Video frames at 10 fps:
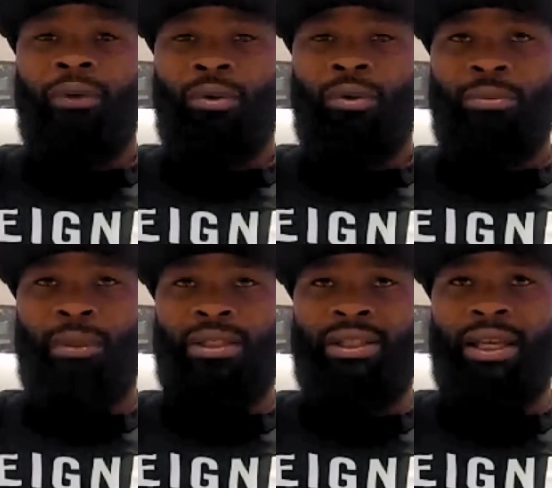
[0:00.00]
which
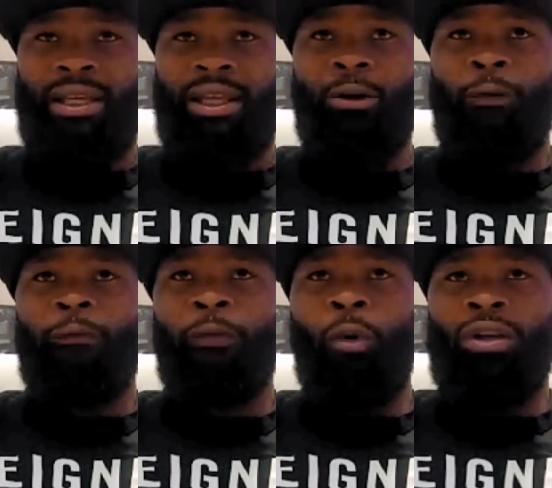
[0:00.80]
means that it'll
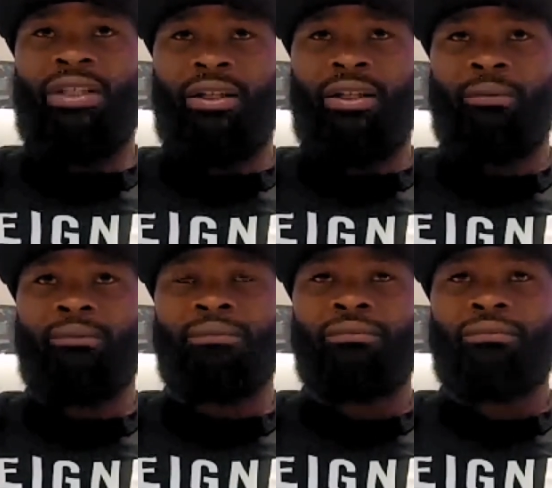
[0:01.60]
force
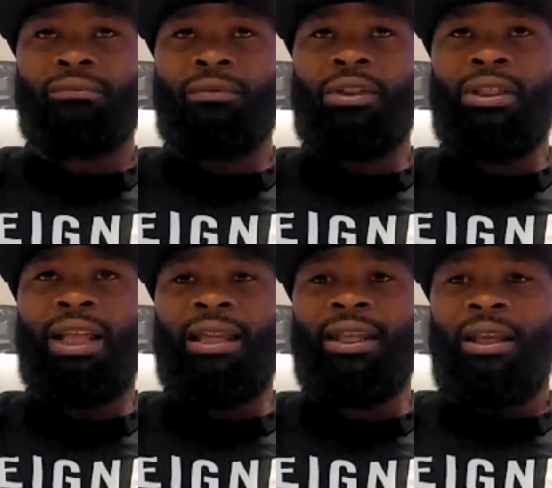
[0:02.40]
him.
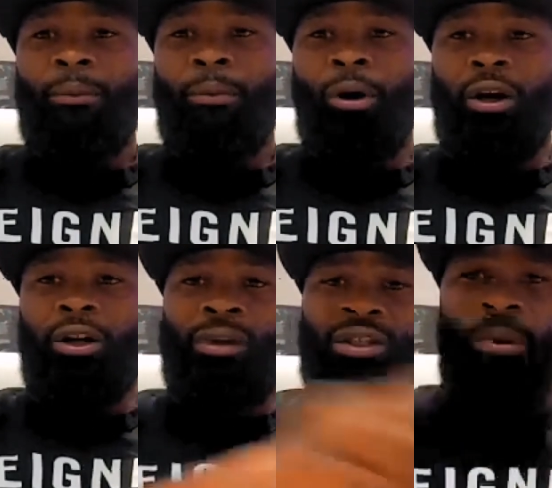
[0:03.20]
Like part of
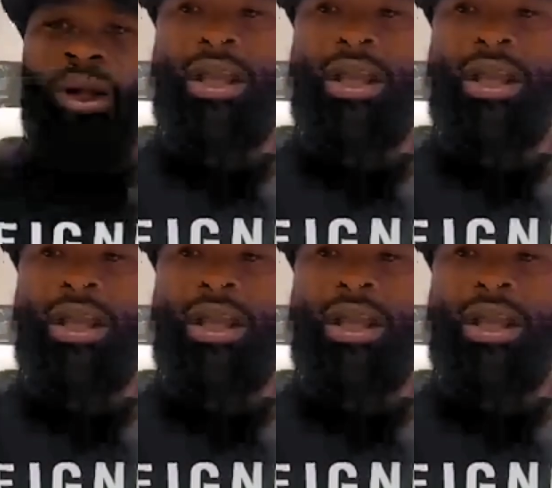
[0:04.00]
the reason why